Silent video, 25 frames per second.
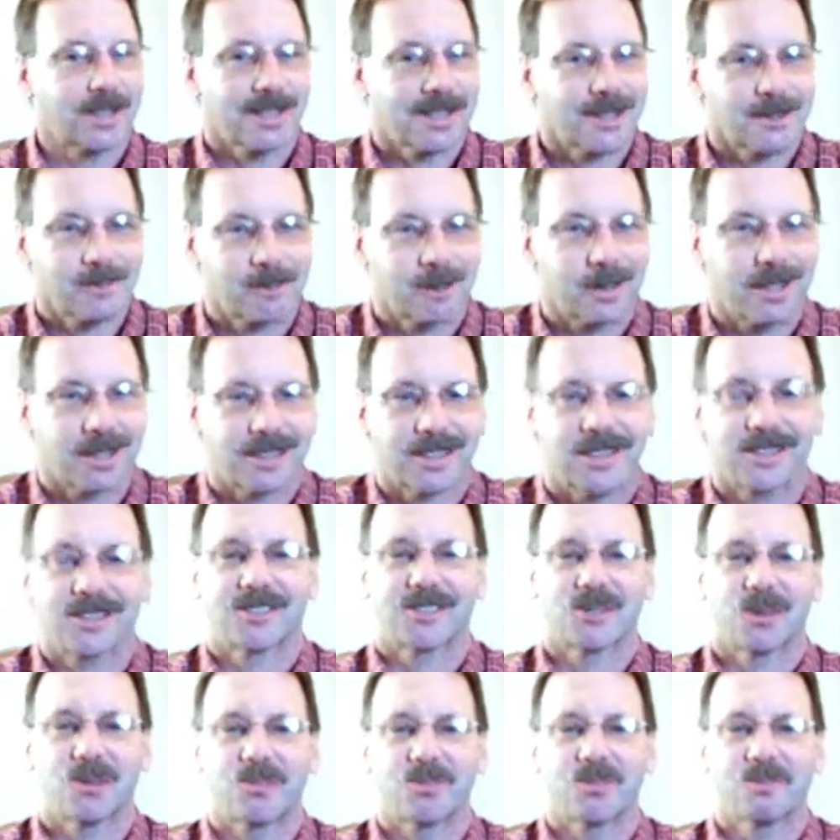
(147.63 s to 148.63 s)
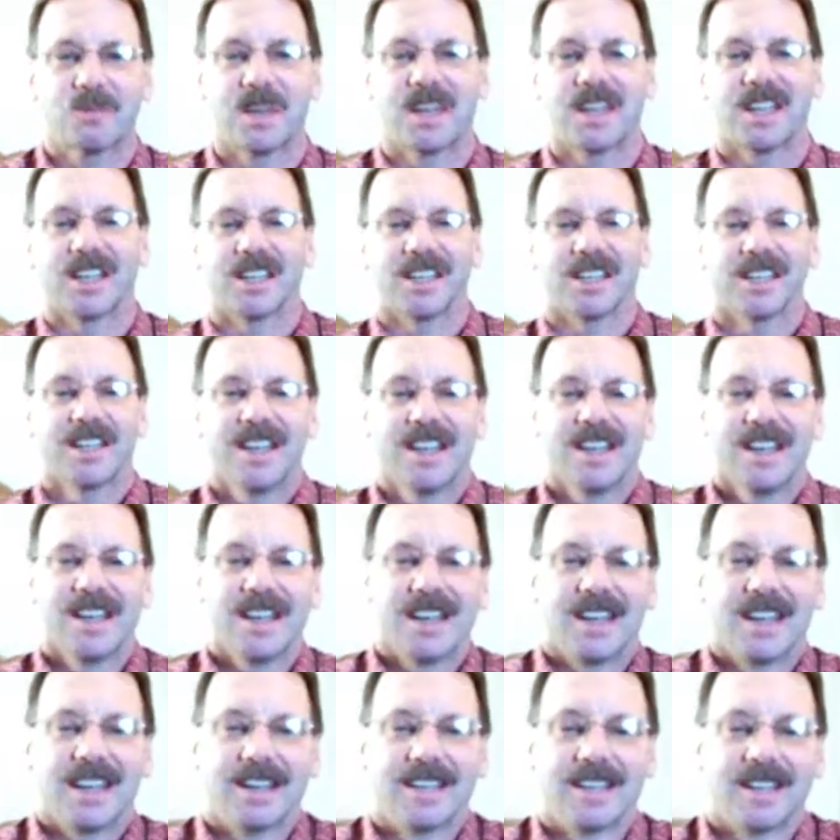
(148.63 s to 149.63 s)
isn't work. This is social media,
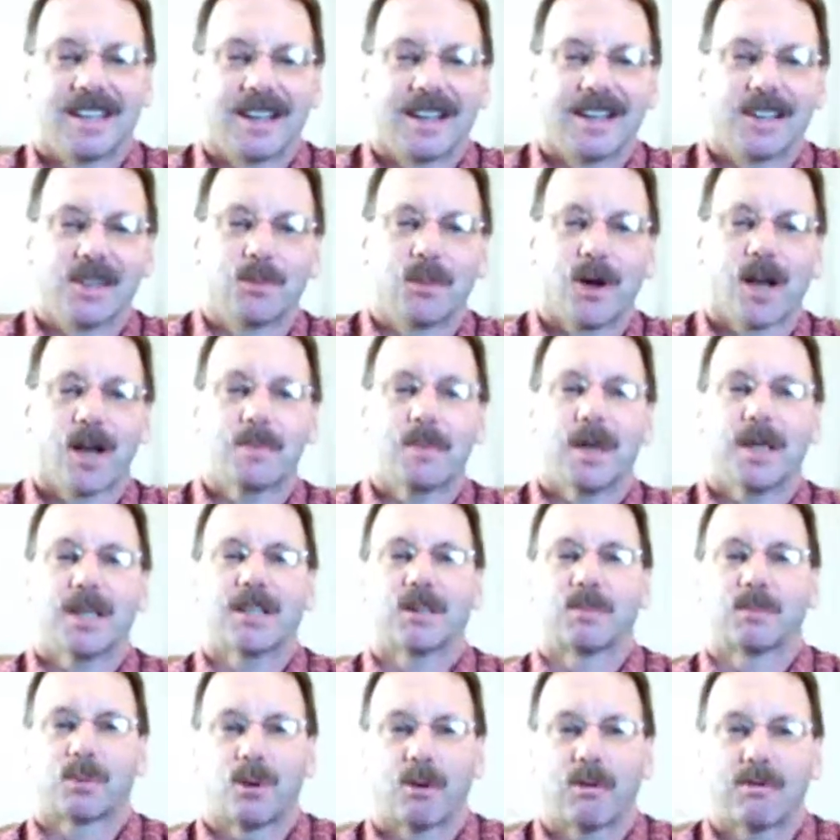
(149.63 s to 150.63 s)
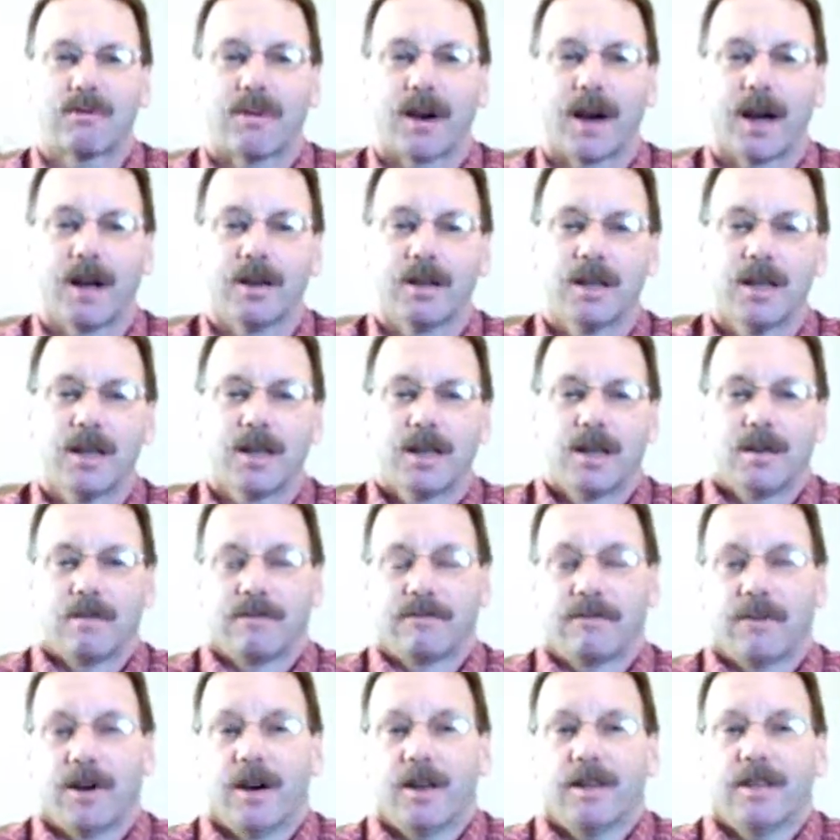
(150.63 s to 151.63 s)
and you want to make your profile
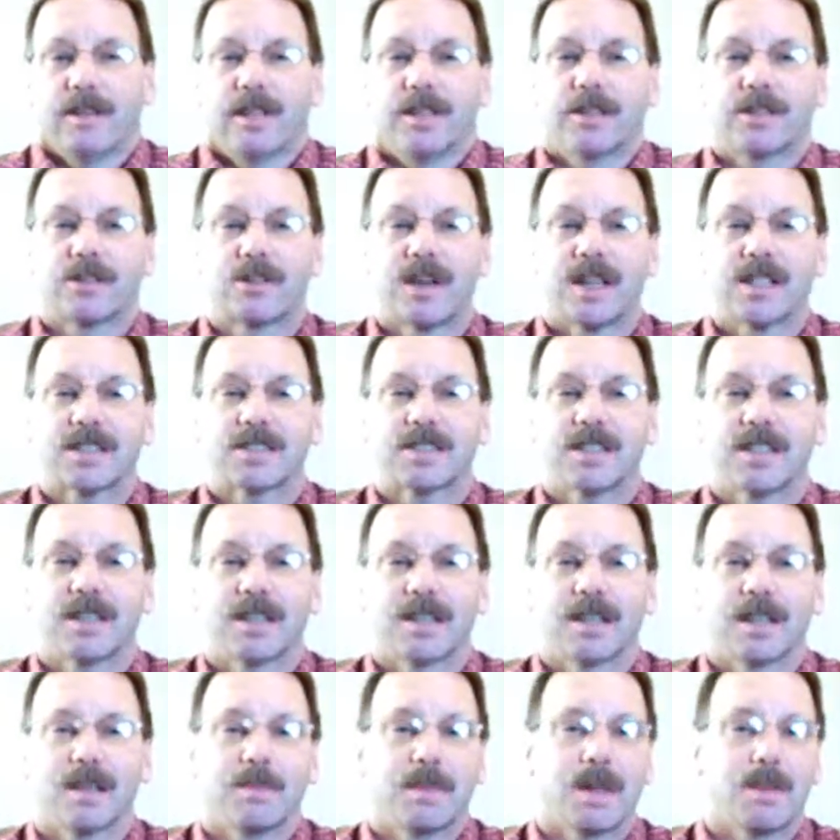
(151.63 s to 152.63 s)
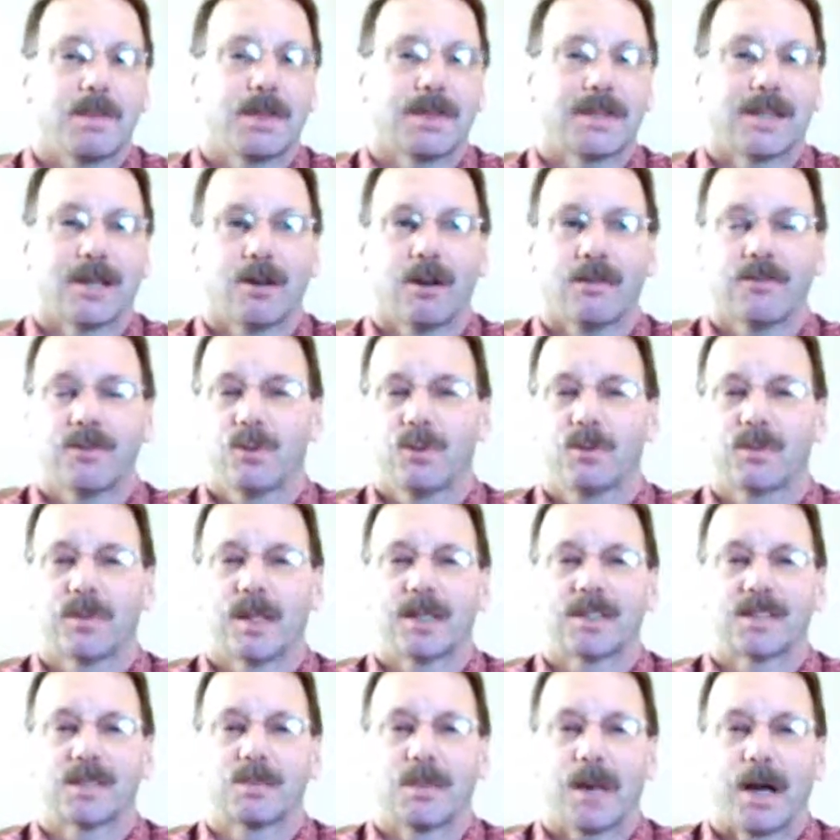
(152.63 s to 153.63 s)
fun, interesting, and maybe tell a few
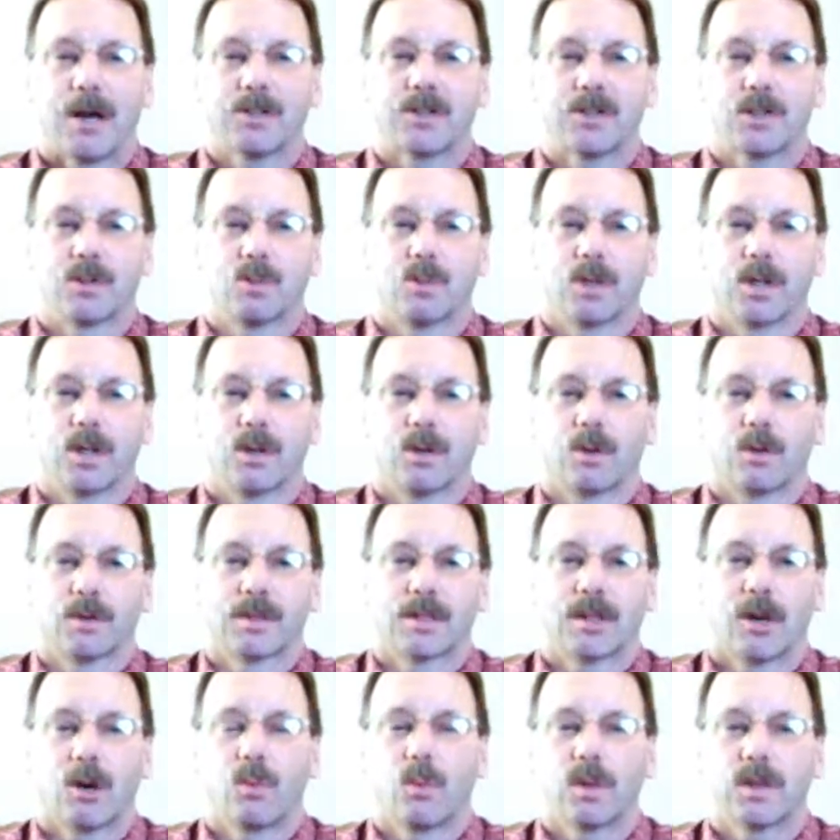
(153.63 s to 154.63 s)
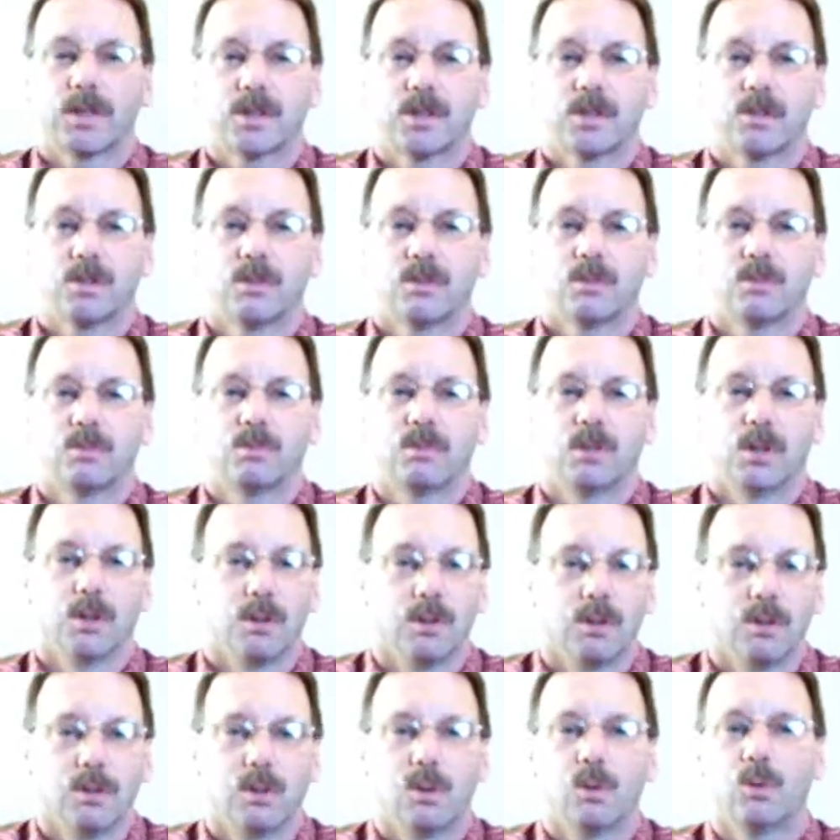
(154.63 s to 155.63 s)
things about you. You know, tell what you
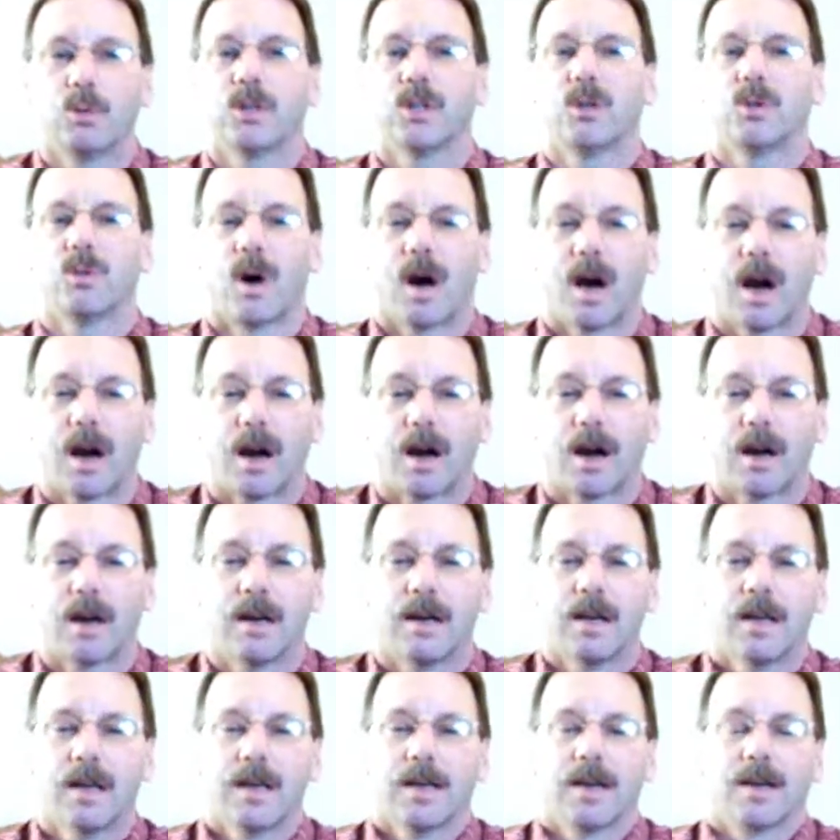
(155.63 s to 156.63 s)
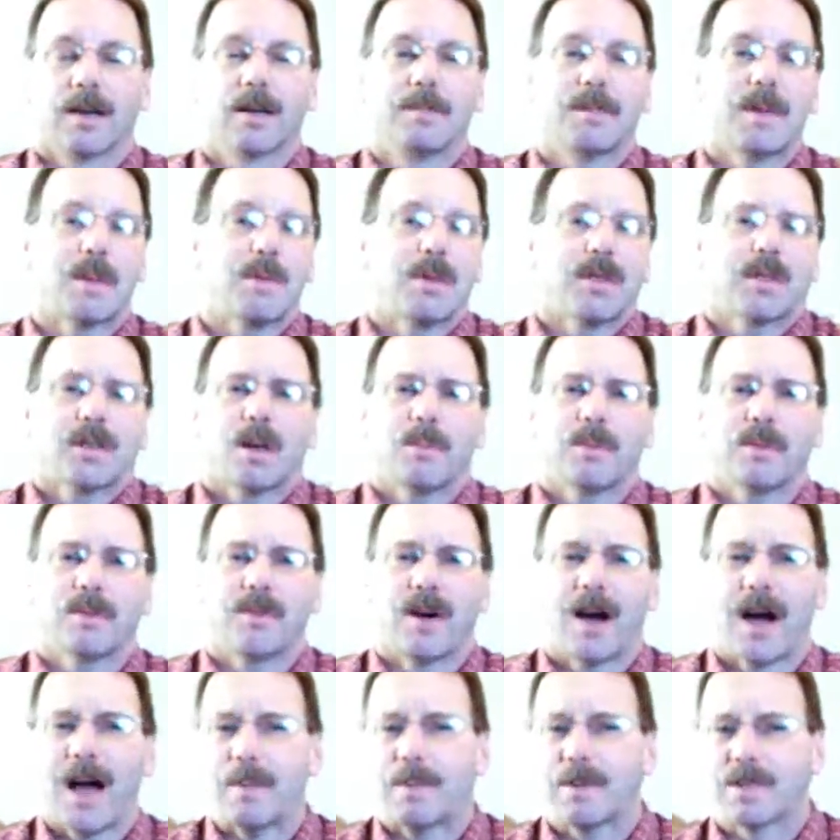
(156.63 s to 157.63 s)
do, who you are, maybe a couple
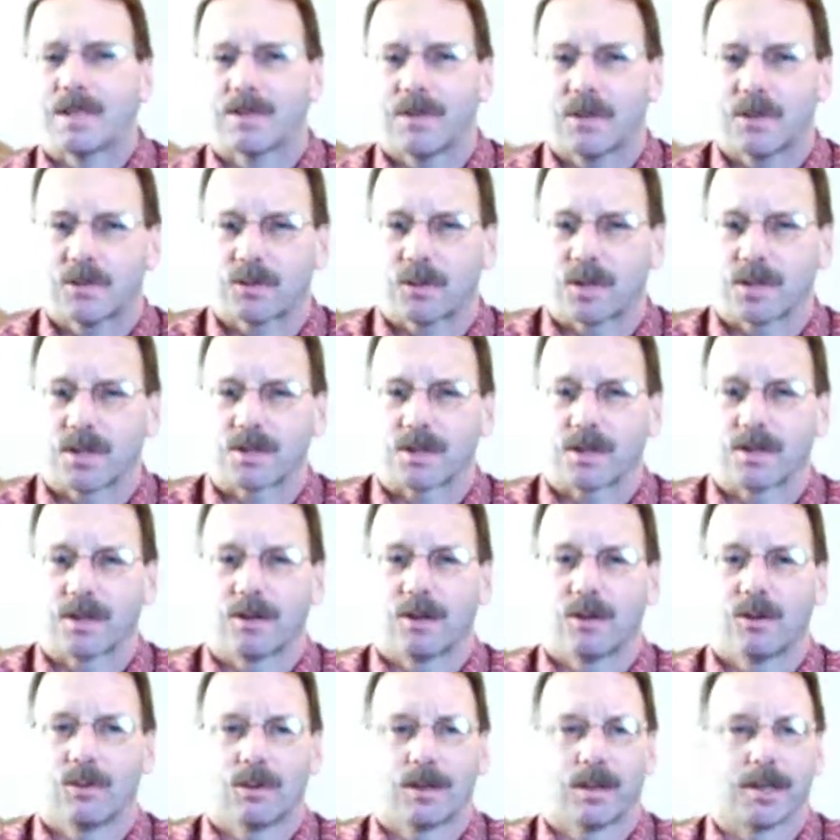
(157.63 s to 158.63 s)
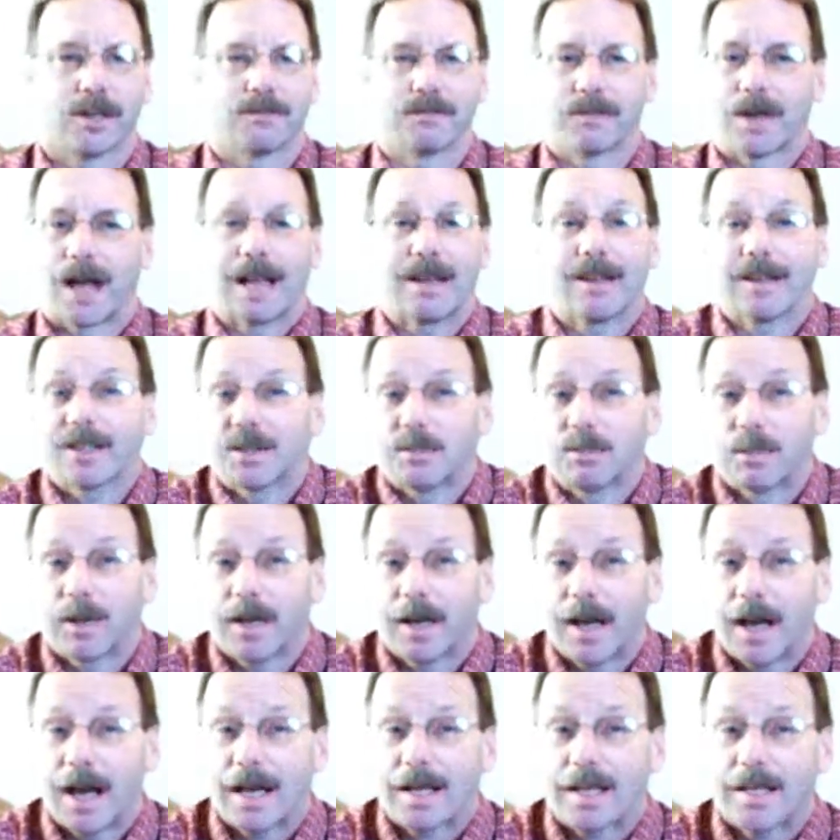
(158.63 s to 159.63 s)
of hobbies of interest. You know, I like to
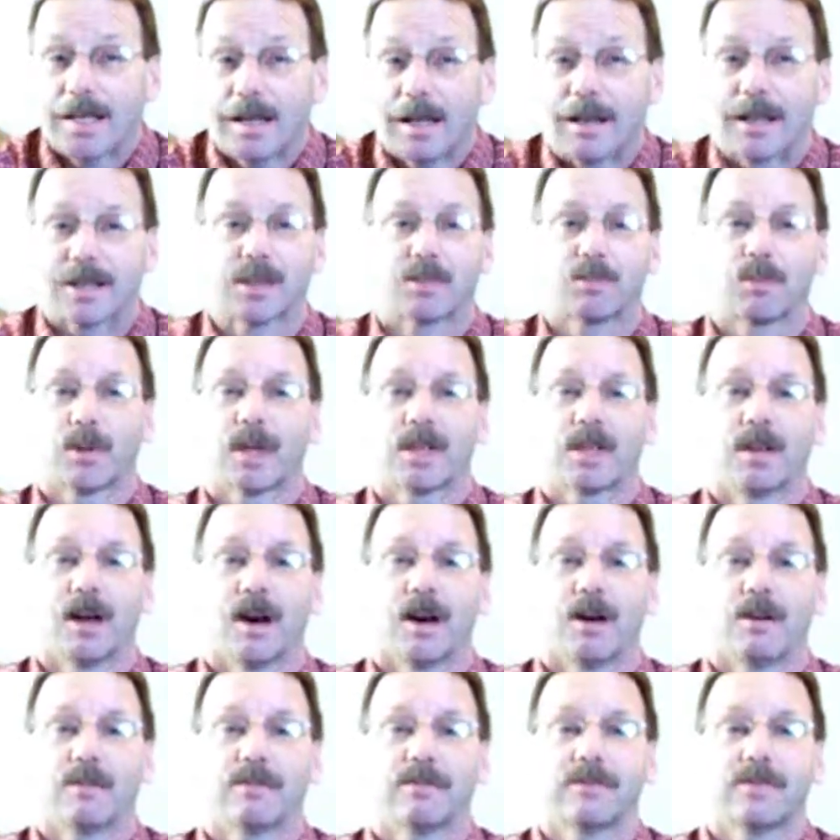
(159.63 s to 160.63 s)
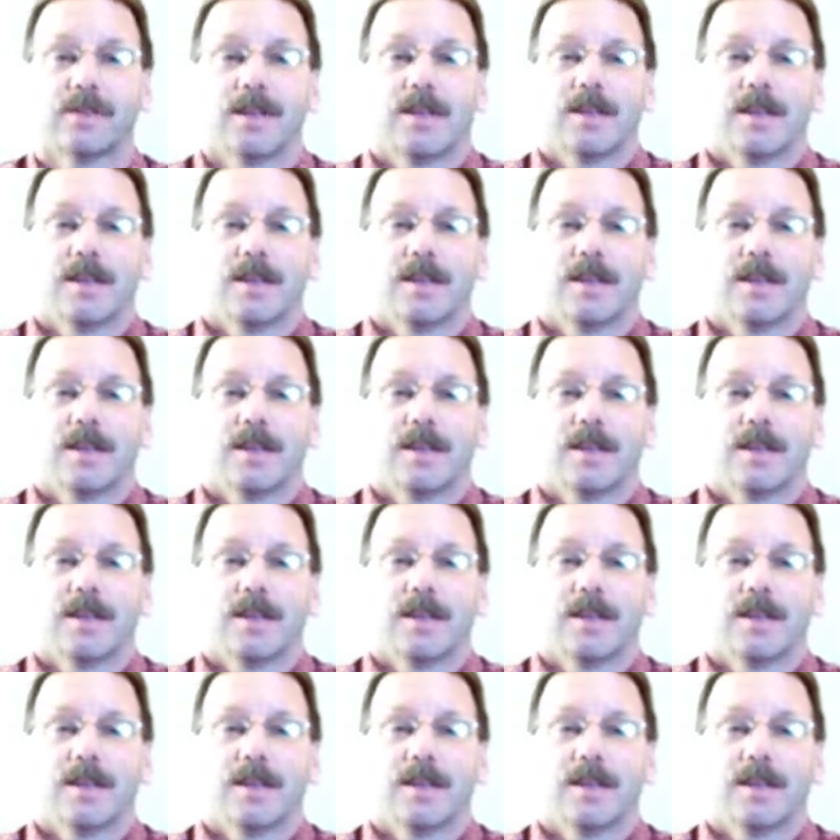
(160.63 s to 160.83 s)
play hockey. I like to play golf.